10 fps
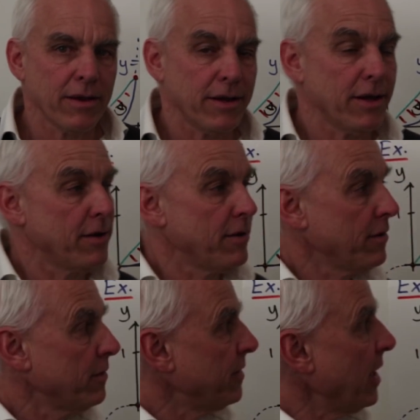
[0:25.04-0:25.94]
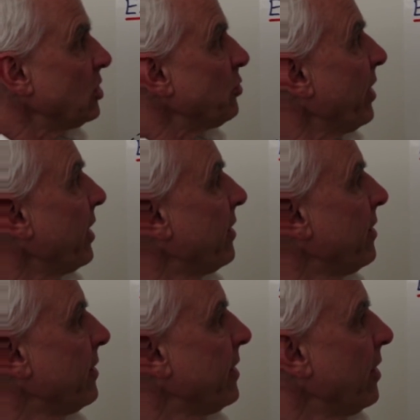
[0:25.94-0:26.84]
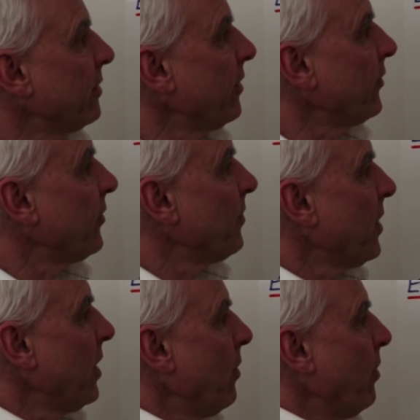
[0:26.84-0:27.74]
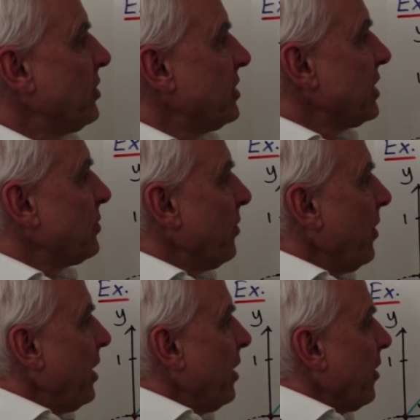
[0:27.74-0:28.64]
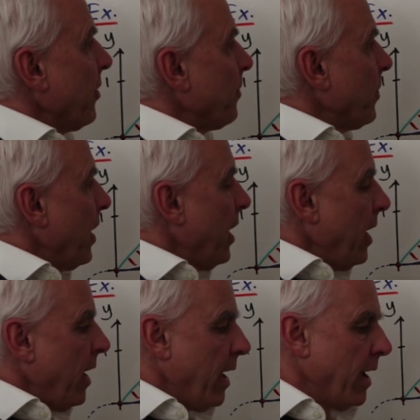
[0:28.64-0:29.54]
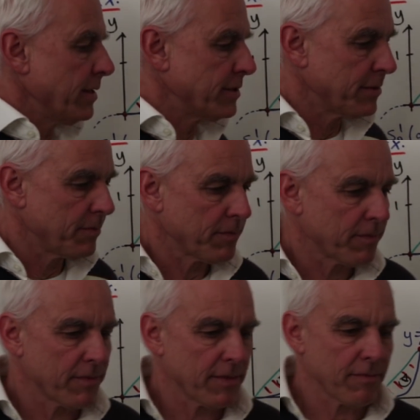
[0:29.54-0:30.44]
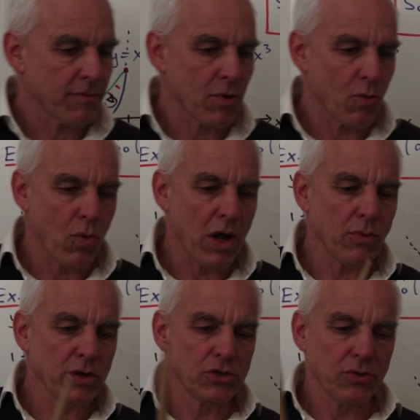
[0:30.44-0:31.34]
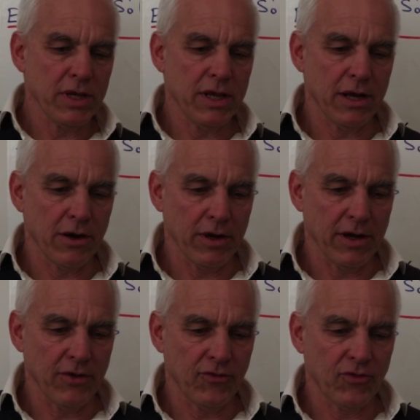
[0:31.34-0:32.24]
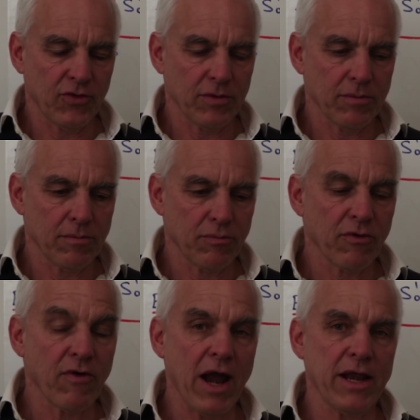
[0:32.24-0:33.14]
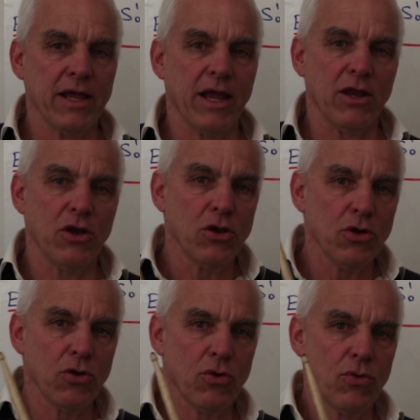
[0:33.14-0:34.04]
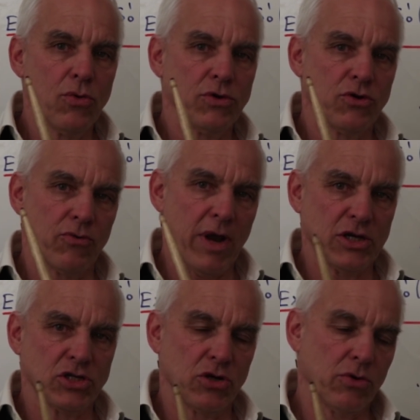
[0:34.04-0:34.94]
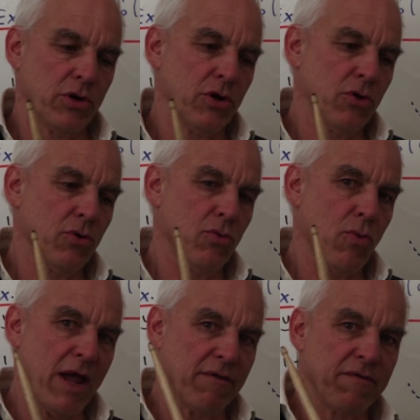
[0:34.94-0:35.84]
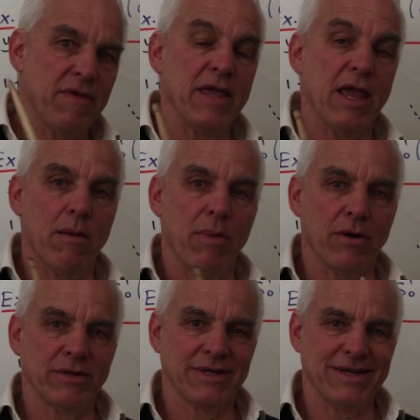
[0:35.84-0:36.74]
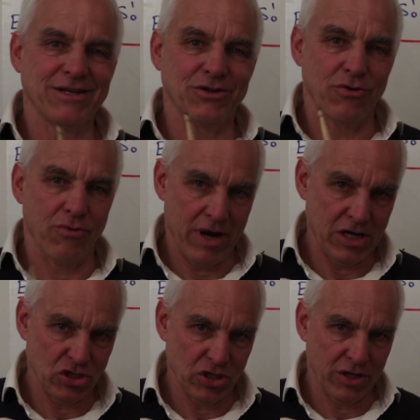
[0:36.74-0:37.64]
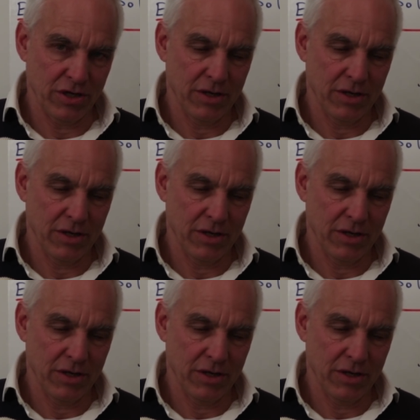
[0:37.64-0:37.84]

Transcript: in the Algebraic Calculus, which is this one right here. And what we're doing here is providing a new direction or a new way of thinking about integration.